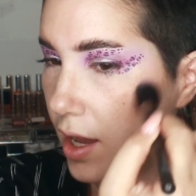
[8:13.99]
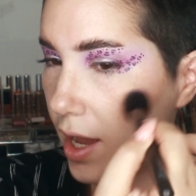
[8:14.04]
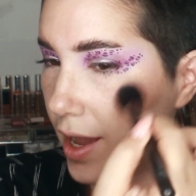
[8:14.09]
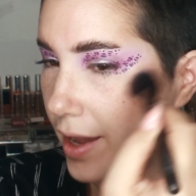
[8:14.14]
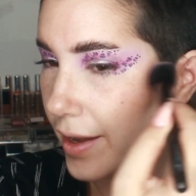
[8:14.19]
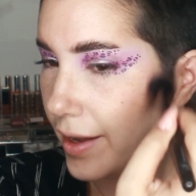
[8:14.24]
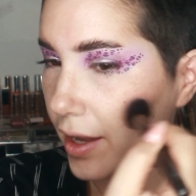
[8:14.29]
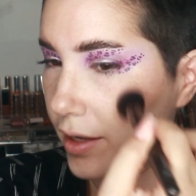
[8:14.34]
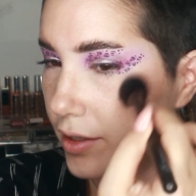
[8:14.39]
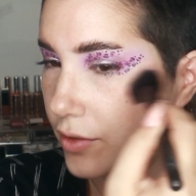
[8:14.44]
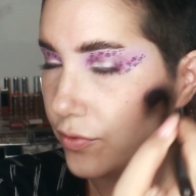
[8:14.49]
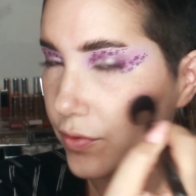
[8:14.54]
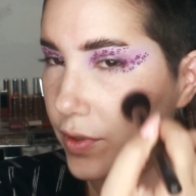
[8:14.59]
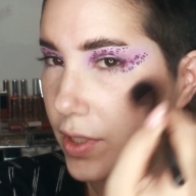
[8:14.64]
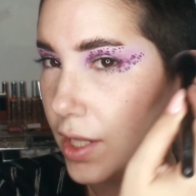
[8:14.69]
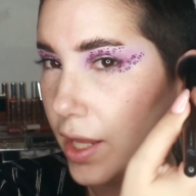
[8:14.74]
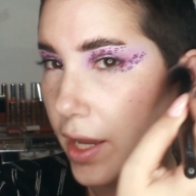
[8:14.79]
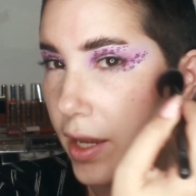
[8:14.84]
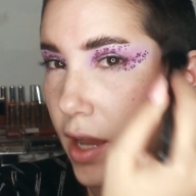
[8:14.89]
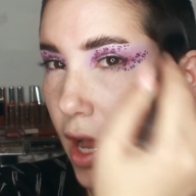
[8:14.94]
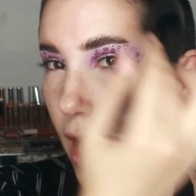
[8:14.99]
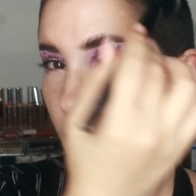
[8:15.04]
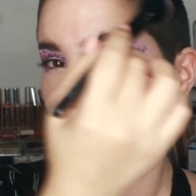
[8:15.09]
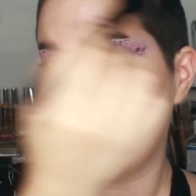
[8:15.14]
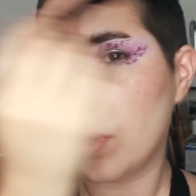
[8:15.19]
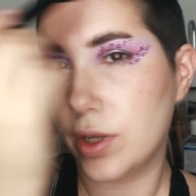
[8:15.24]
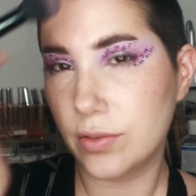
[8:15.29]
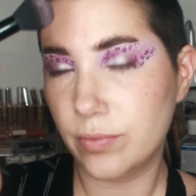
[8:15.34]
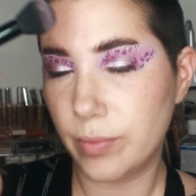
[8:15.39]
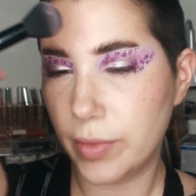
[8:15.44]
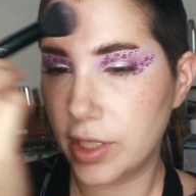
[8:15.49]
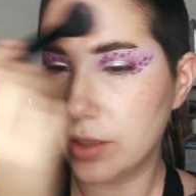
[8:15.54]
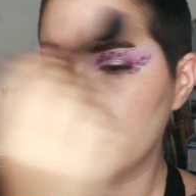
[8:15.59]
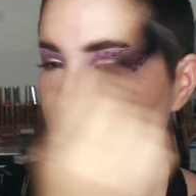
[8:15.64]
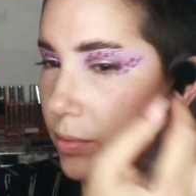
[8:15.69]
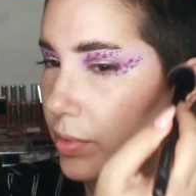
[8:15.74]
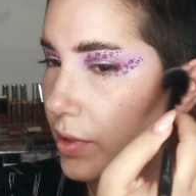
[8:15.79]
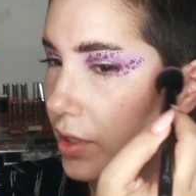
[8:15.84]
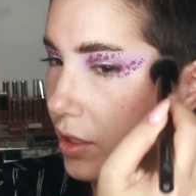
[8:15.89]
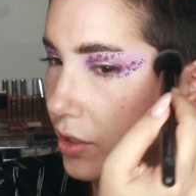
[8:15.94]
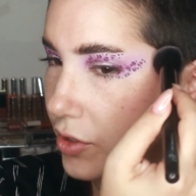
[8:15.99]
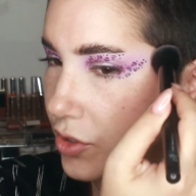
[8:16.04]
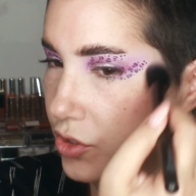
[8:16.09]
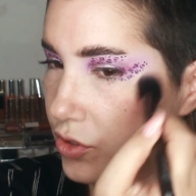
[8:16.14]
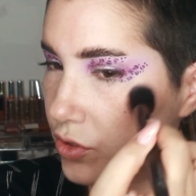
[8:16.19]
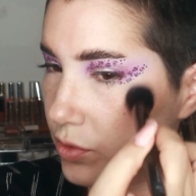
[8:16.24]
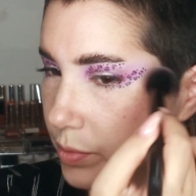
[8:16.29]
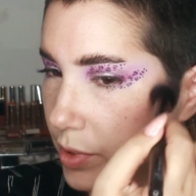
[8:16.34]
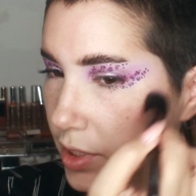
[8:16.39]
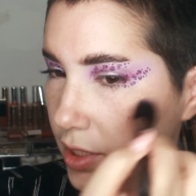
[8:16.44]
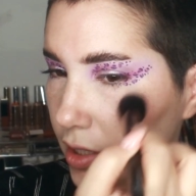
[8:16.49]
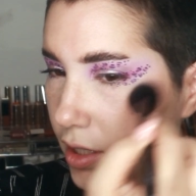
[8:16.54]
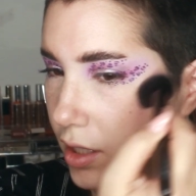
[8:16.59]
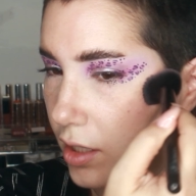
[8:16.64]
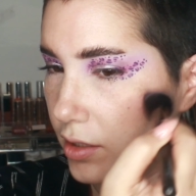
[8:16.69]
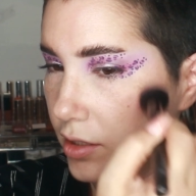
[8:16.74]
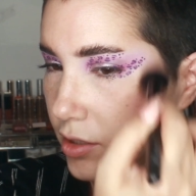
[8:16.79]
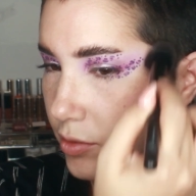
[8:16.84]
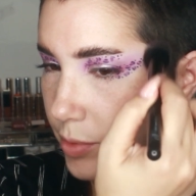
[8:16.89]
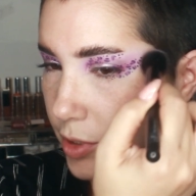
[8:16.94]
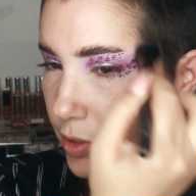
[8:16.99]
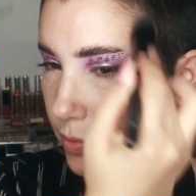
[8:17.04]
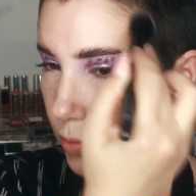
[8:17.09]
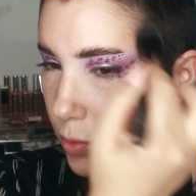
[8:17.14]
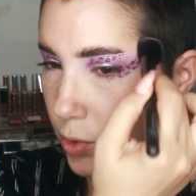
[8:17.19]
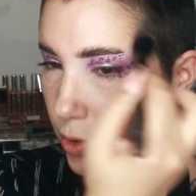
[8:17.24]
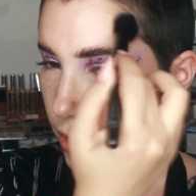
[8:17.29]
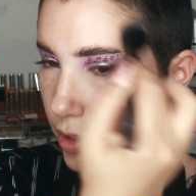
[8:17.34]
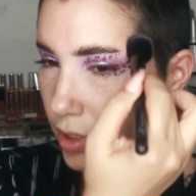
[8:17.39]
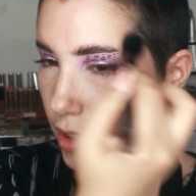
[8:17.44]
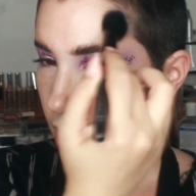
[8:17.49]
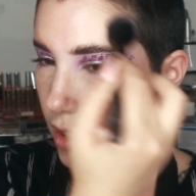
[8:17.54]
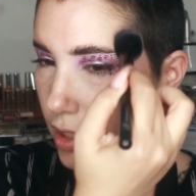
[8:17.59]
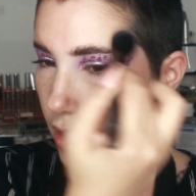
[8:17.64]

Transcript: I kind of feel like I want my blush to be a little bit more